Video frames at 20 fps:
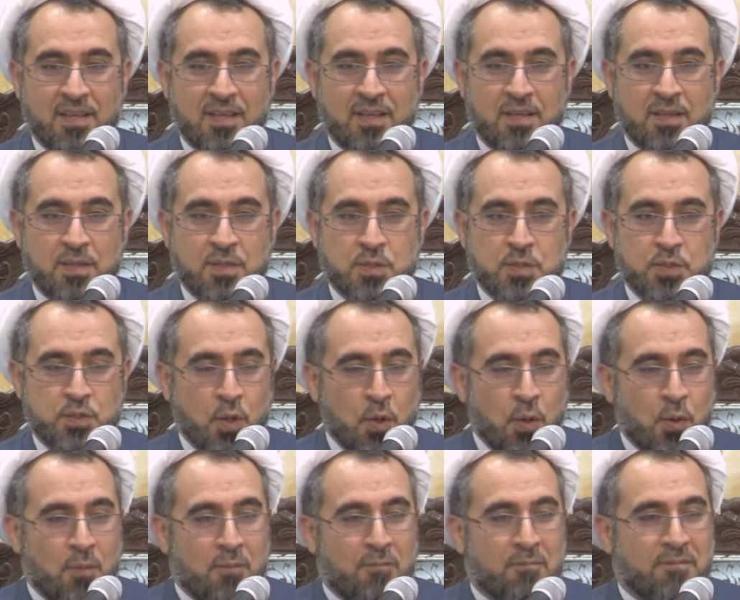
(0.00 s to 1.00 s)

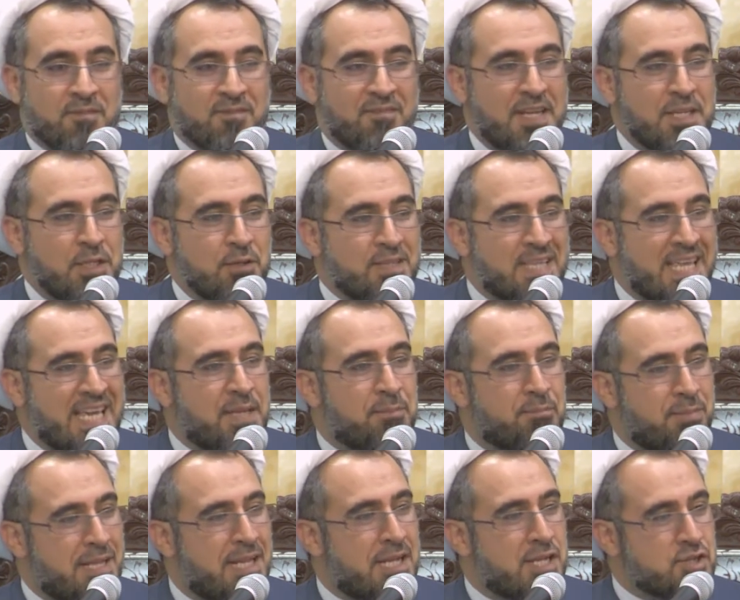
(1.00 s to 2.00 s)
So when you take
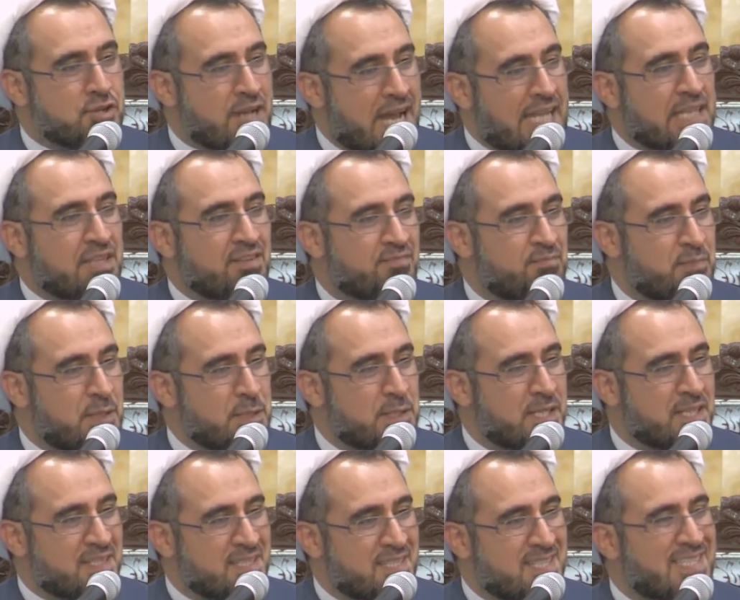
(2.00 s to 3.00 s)
pleasure out of music,
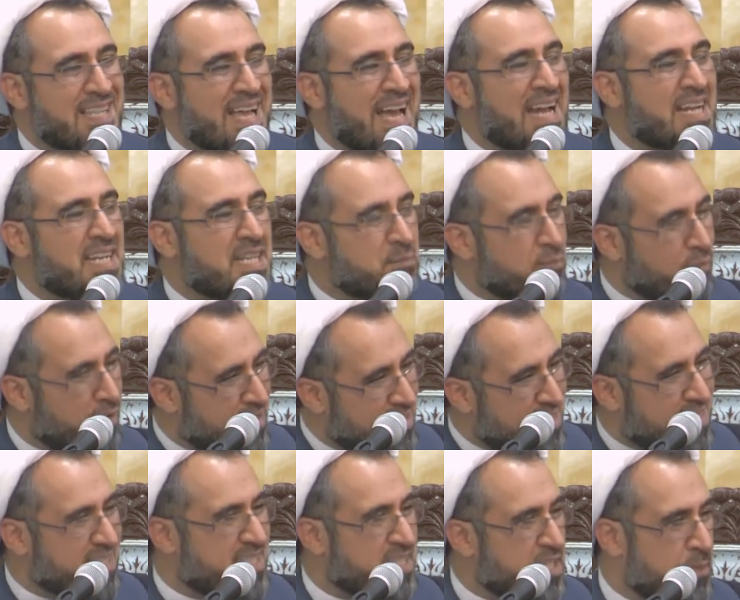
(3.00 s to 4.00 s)
this is the
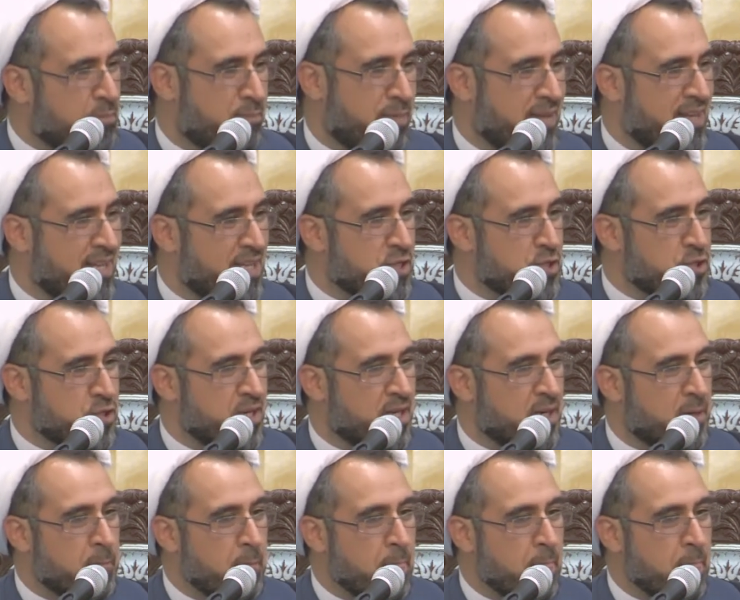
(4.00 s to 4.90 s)
animalistic pleasure.